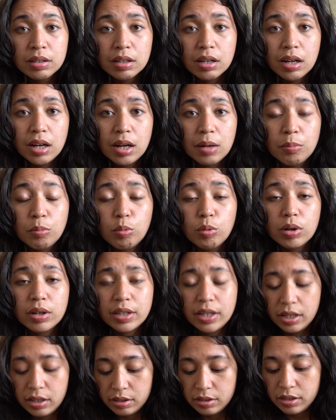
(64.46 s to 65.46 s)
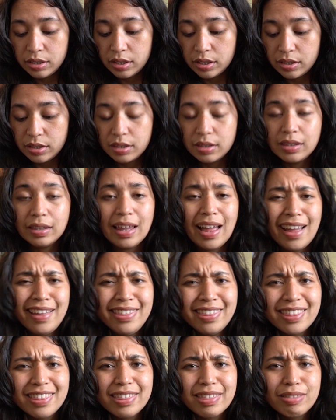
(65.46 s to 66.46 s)
working on the
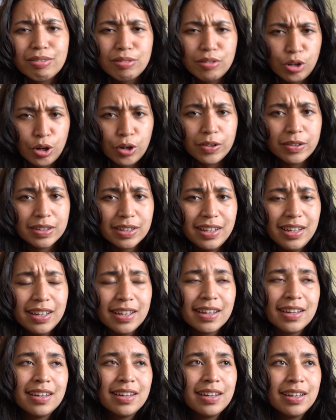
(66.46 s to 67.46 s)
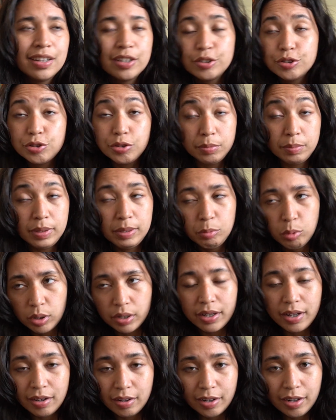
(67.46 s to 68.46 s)
9th currently. Should be
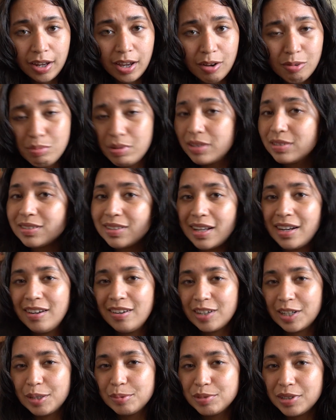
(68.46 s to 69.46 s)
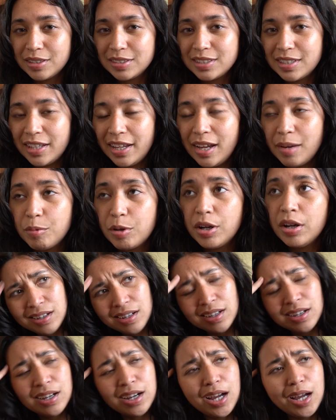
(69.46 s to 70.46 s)
working on it now, but instead here I'm talking to the camera.
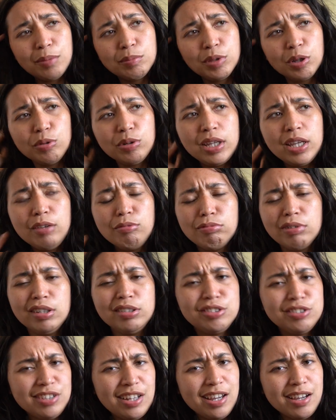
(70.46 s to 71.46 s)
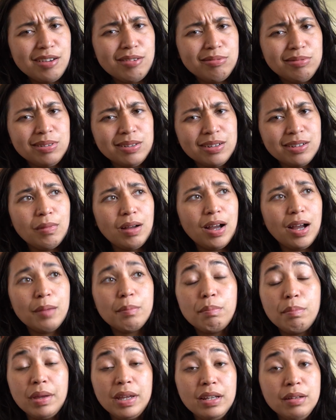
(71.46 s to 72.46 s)
I'm low-key rich now.
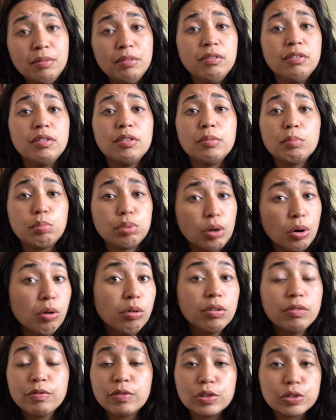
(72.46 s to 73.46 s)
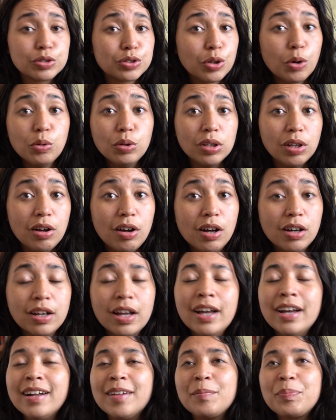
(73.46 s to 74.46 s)
I've been broke for so long.
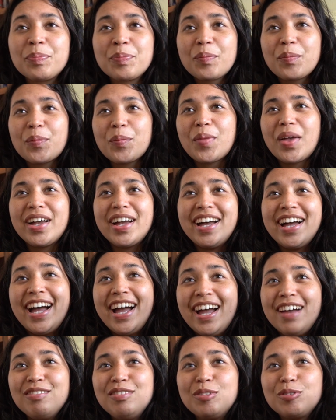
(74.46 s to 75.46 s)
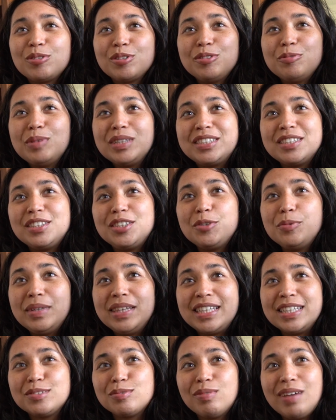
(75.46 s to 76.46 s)
I have no clue what to do with
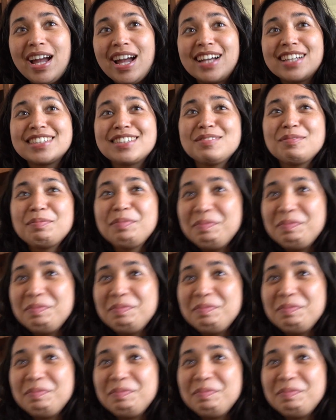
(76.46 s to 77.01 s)
these racks.